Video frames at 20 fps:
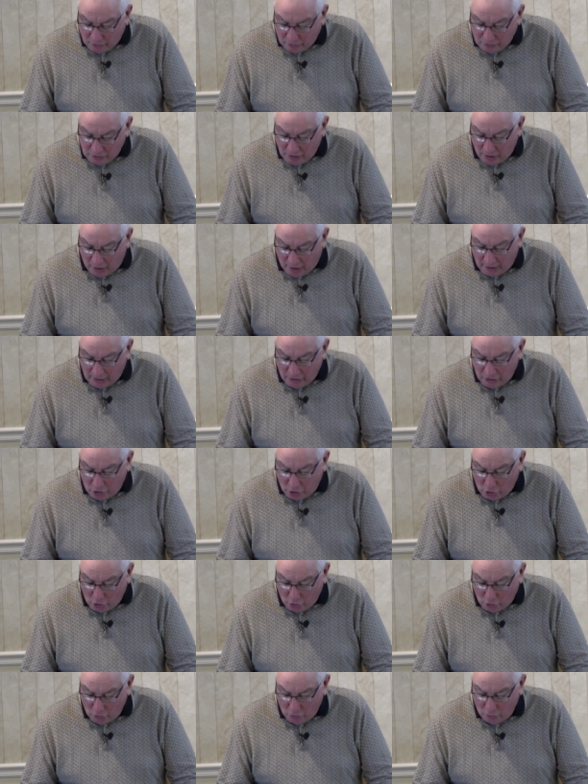
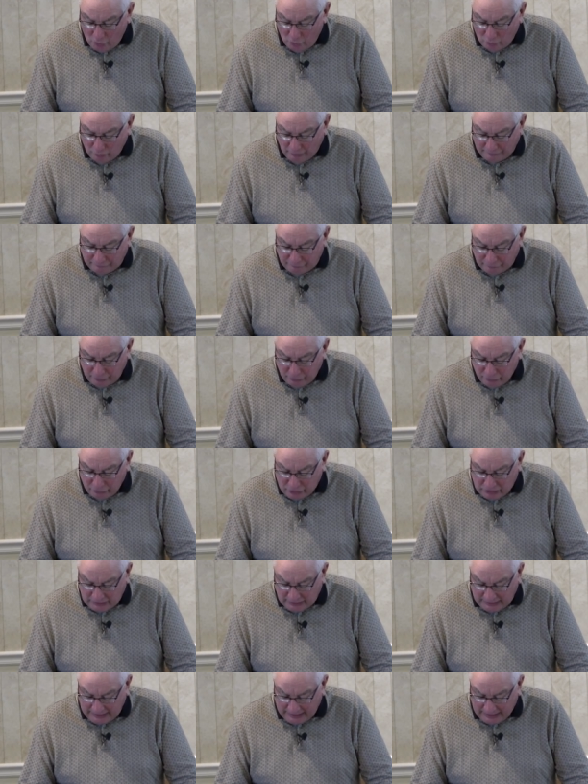not who
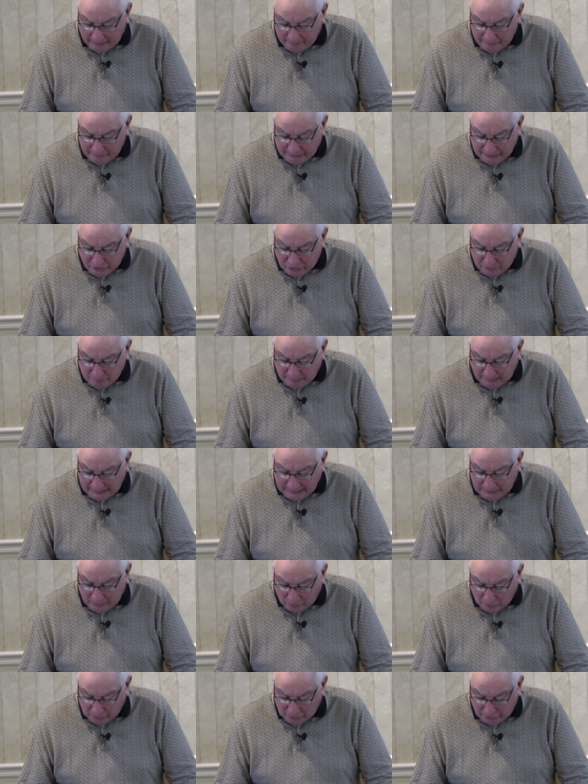refused him that
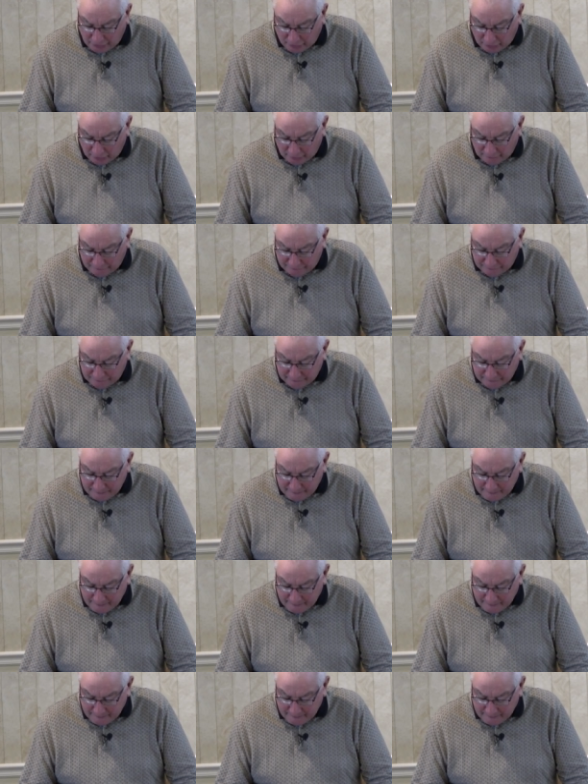spake on earth